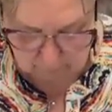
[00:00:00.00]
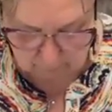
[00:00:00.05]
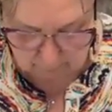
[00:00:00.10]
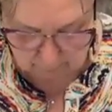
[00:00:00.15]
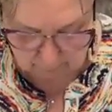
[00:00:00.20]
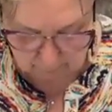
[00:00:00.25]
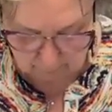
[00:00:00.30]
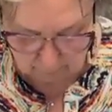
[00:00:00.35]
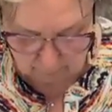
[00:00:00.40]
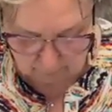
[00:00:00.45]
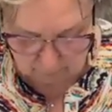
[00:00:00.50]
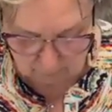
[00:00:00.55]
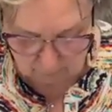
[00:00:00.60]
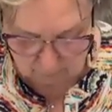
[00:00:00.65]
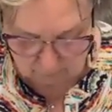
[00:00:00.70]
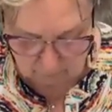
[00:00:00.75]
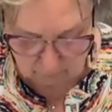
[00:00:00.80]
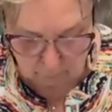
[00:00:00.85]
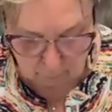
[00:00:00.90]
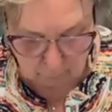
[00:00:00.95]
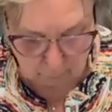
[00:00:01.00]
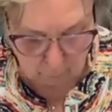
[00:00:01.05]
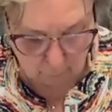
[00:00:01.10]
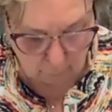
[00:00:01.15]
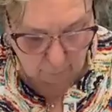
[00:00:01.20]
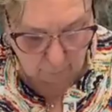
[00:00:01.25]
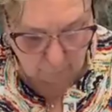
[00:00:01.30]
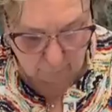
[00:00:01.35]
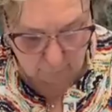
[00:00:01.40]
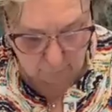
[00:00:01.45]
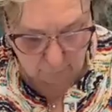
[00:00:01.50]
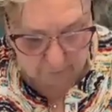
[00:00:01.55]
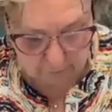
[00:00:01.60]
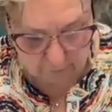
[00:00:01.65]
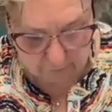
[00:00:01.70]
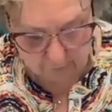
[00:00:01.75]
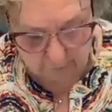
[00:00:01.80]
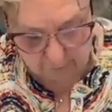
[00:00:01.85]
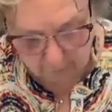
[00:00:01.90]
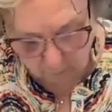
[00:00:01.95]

club, because it's a border for a tea